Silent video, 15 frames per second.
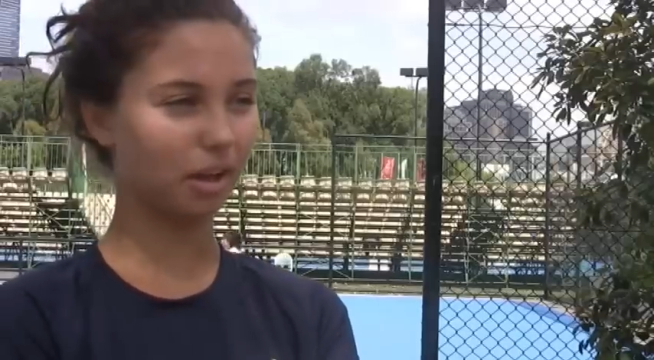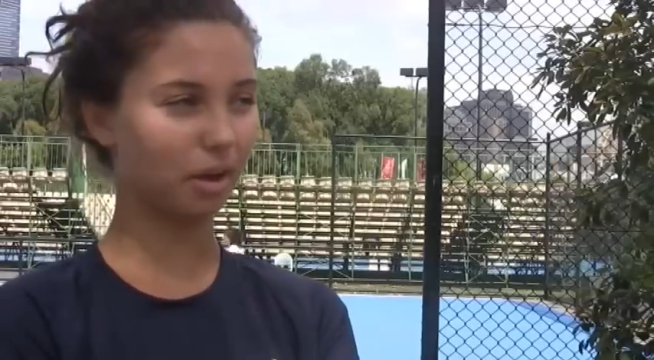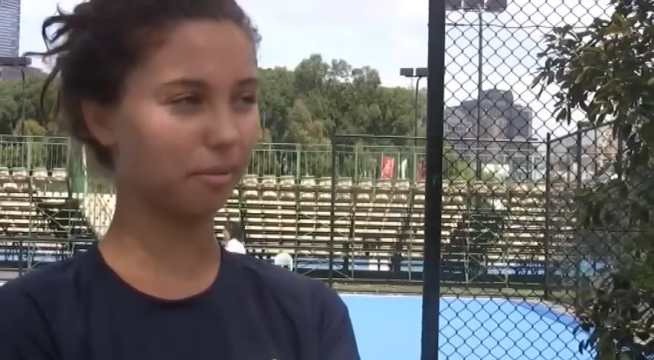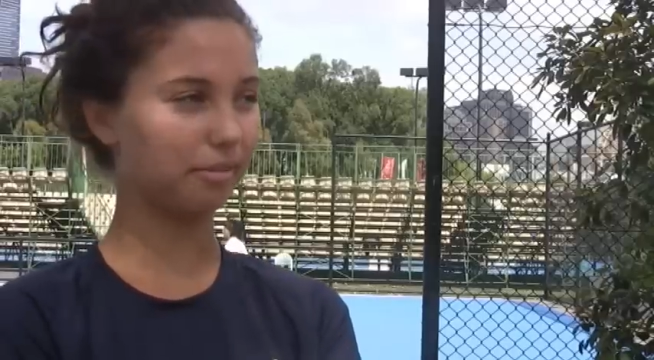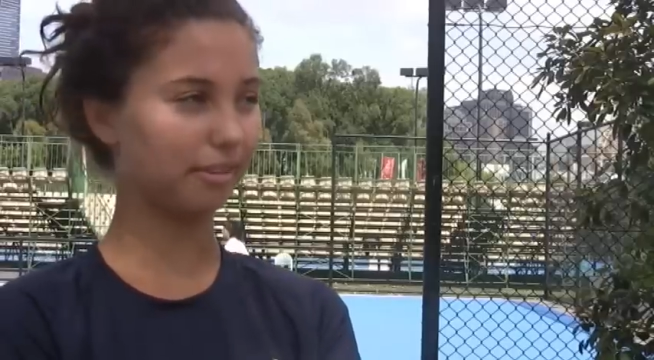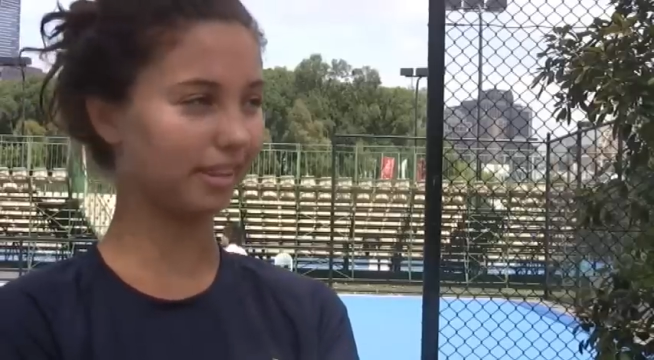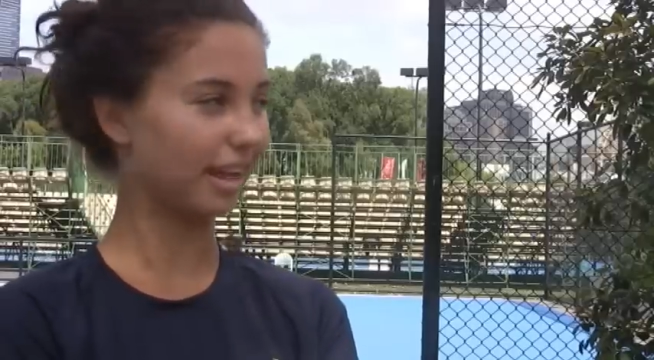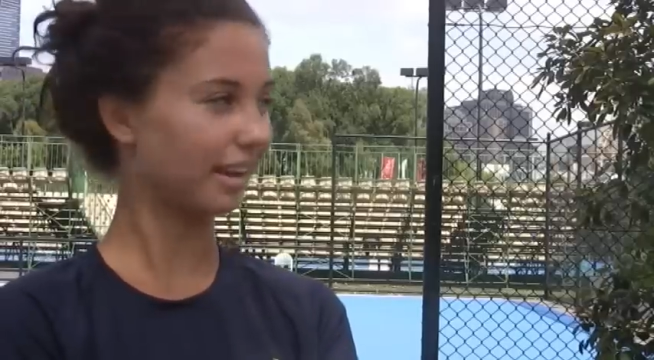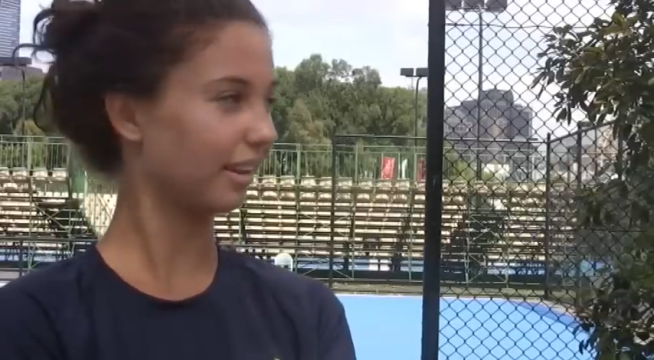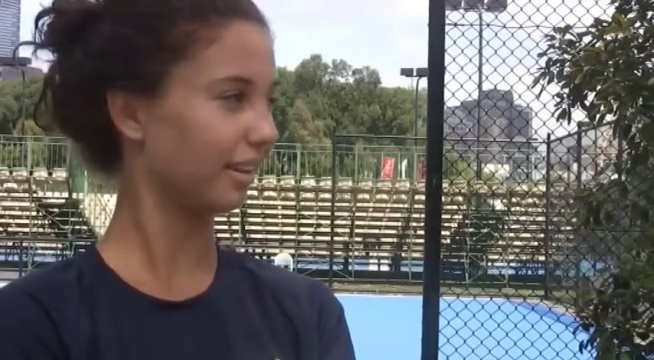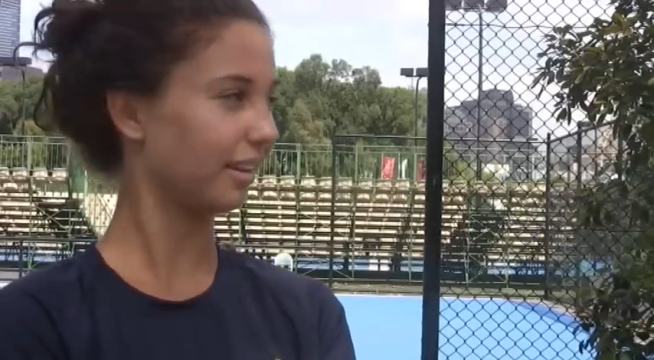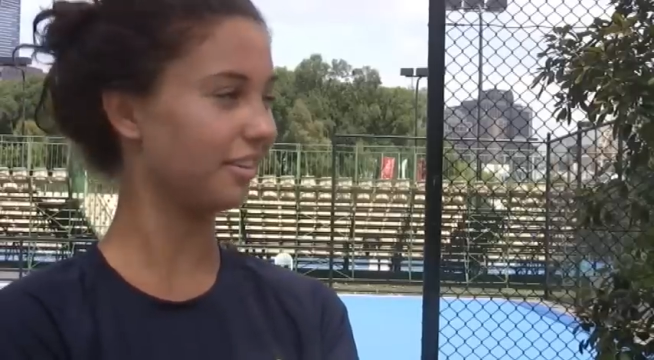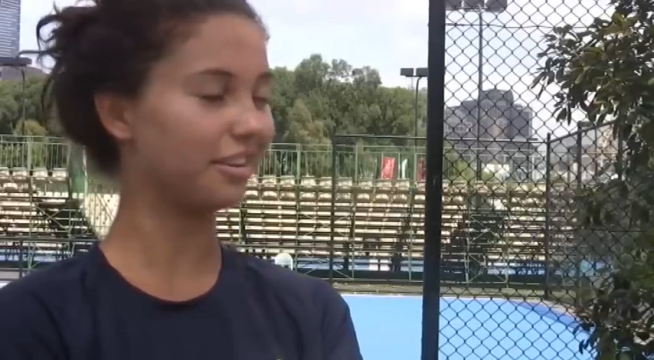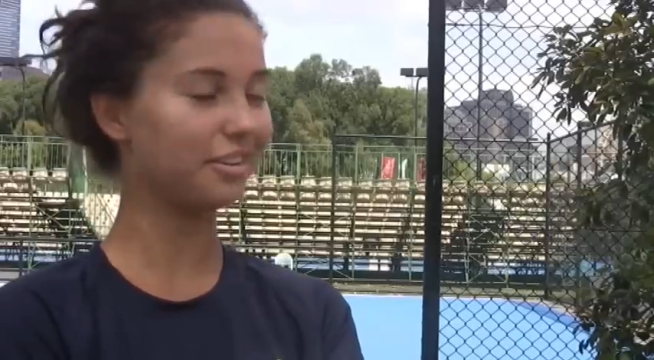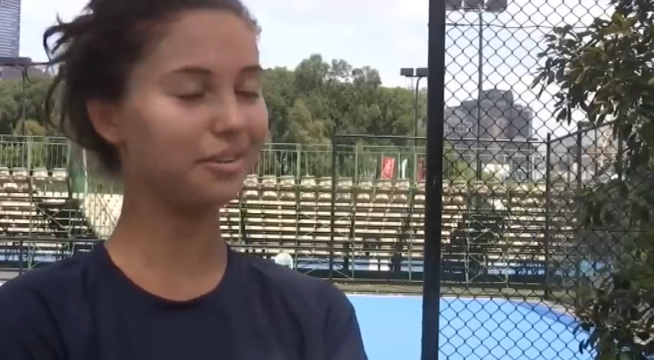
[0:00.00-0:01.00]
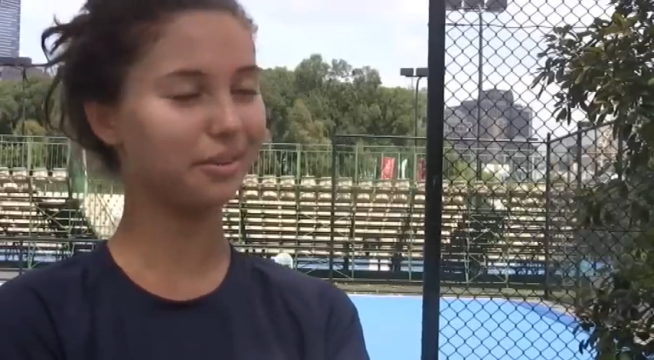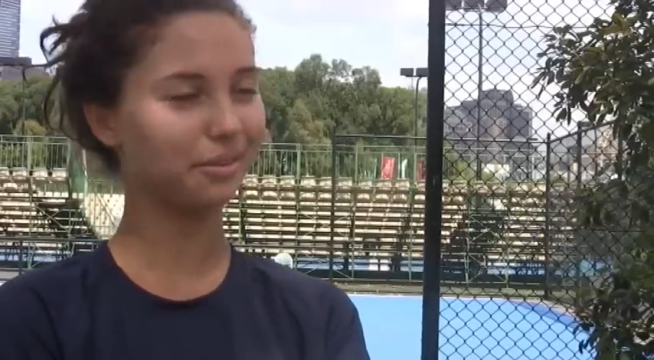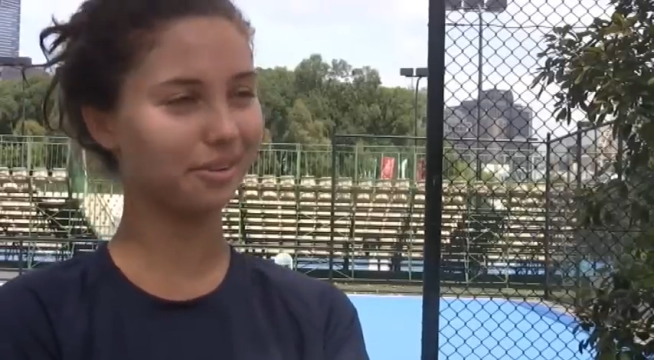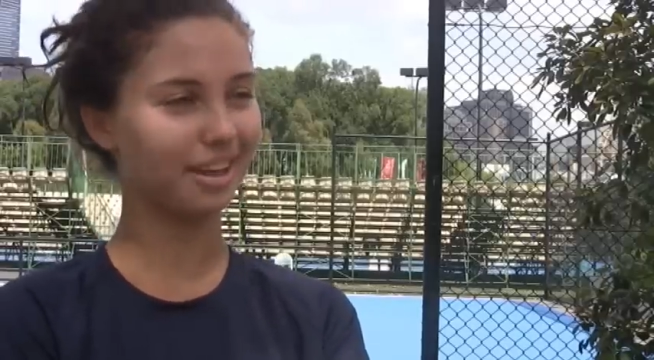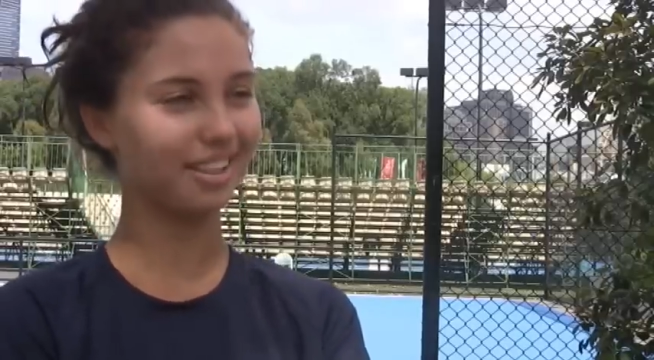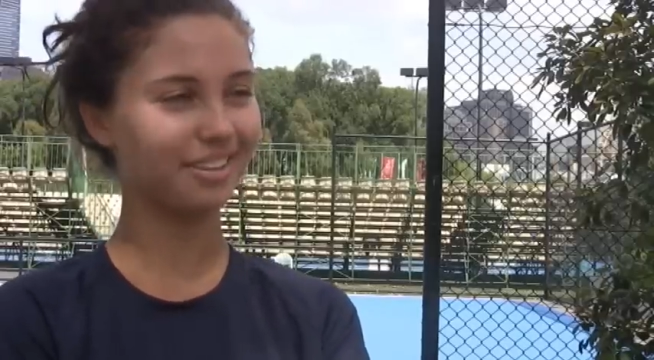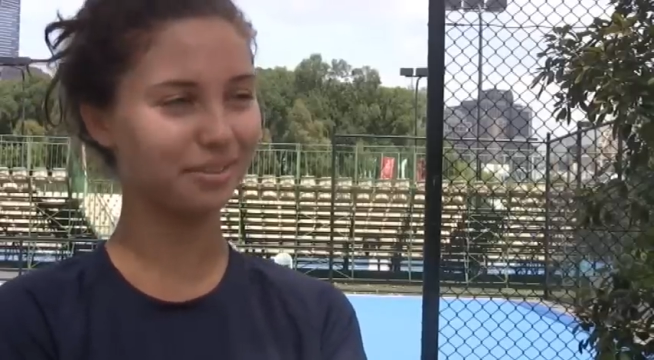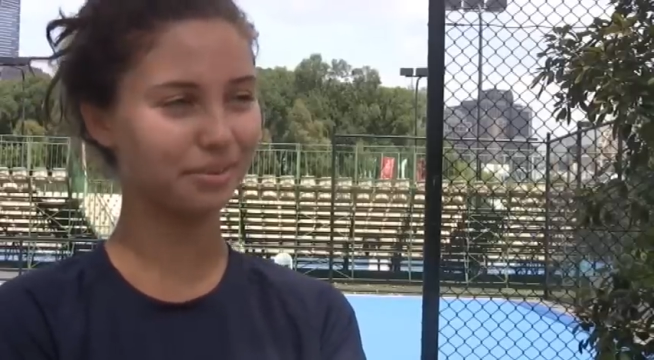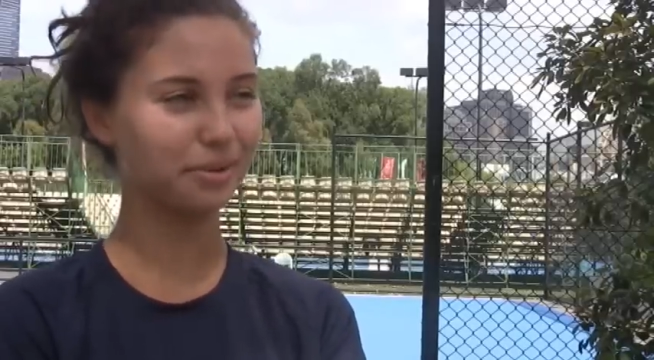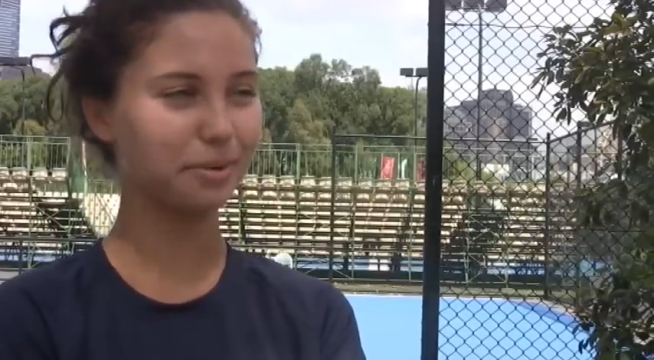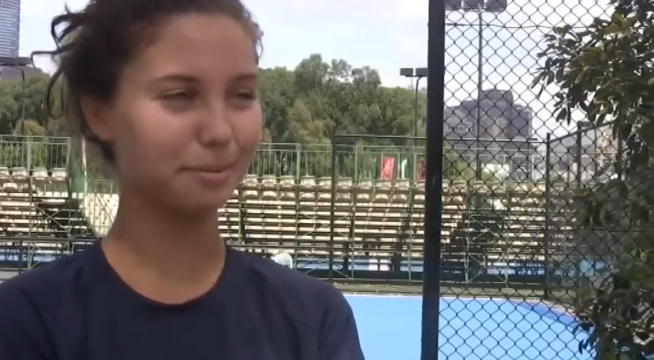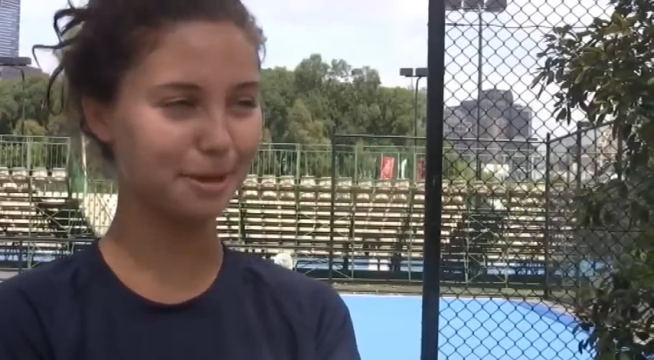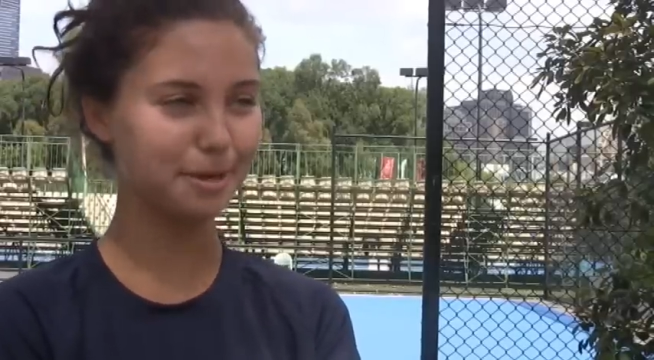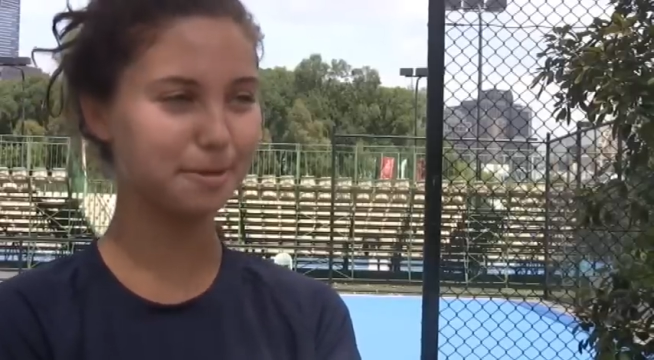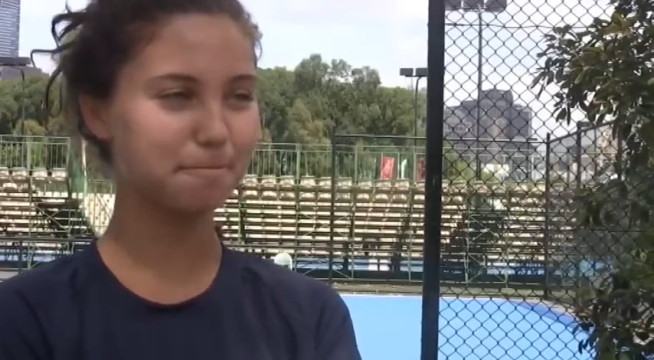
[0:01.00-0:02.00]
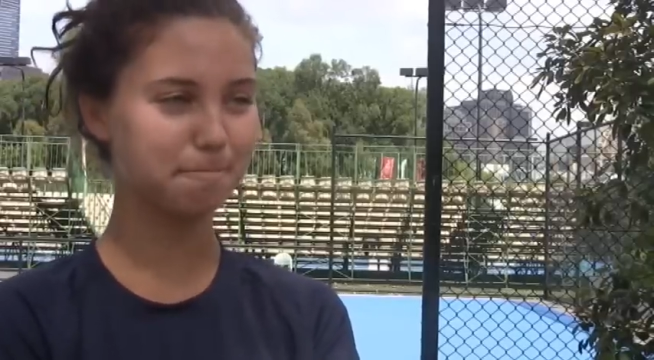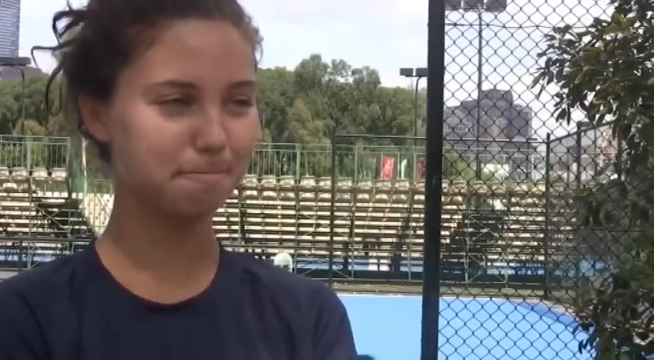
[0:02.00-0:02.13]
hopefully that can continue throughout this tournament.